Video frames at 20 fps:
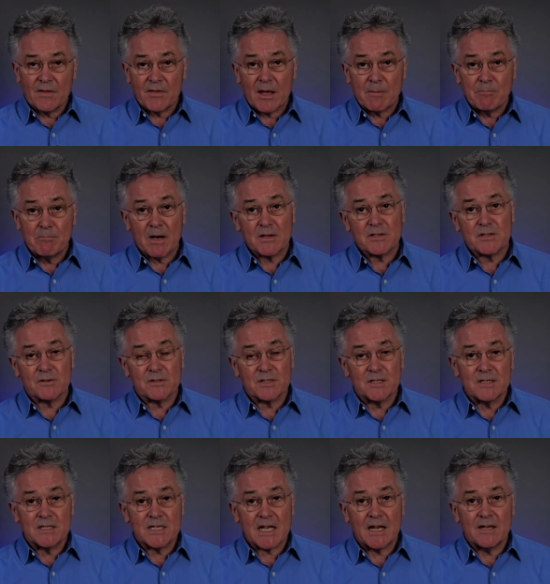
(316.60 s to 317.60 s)
and their muscles
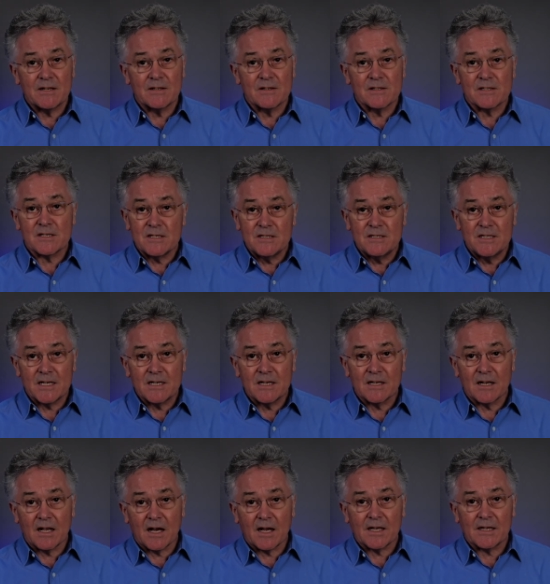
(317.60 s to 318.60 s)
and tendons
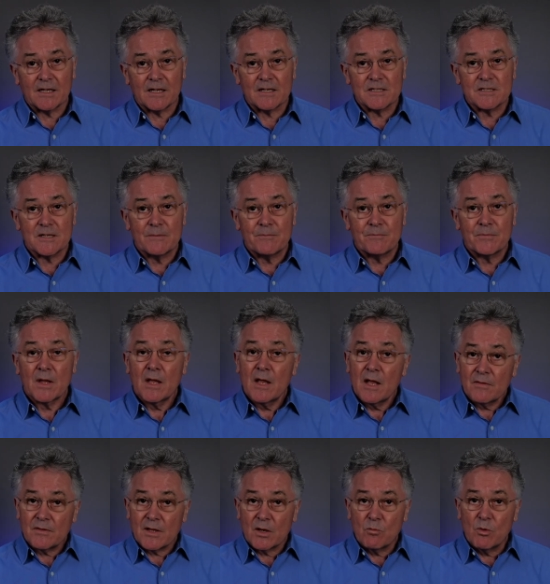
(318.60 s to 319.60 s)
didn't like it.
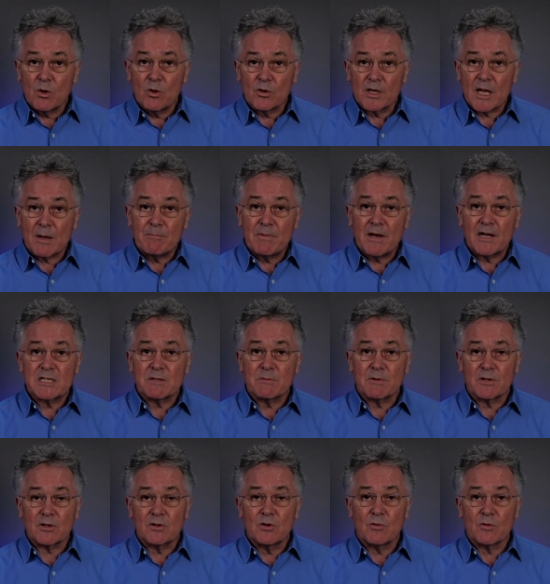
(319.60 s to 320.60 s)
They will get better
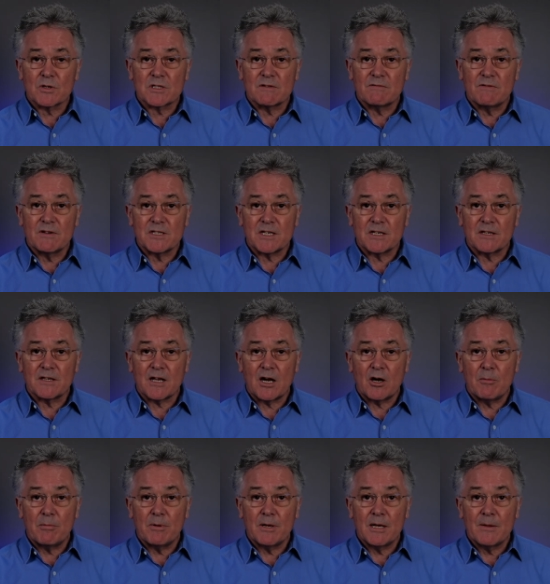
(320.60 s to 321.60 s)
with a course of
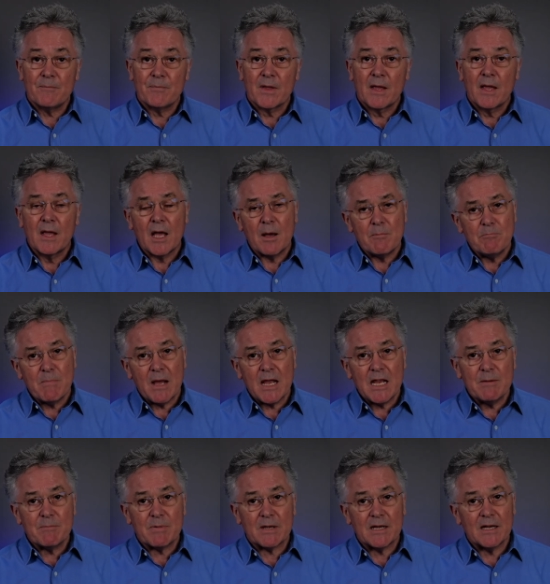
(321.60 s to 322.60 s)
physiotherapy and
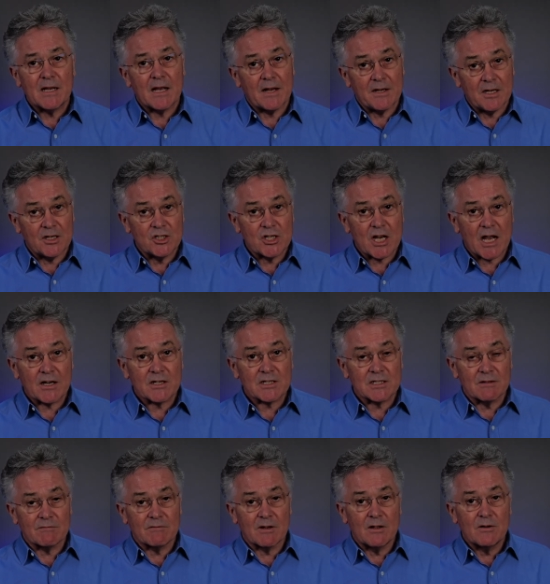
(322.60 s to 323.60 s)
maybe an
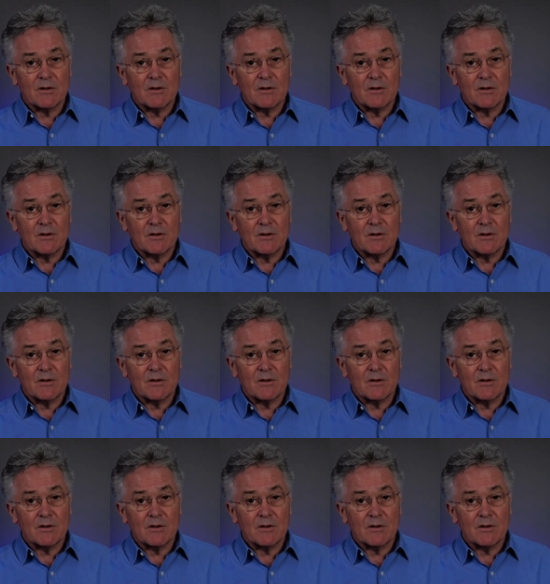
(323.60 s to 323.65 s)
injection of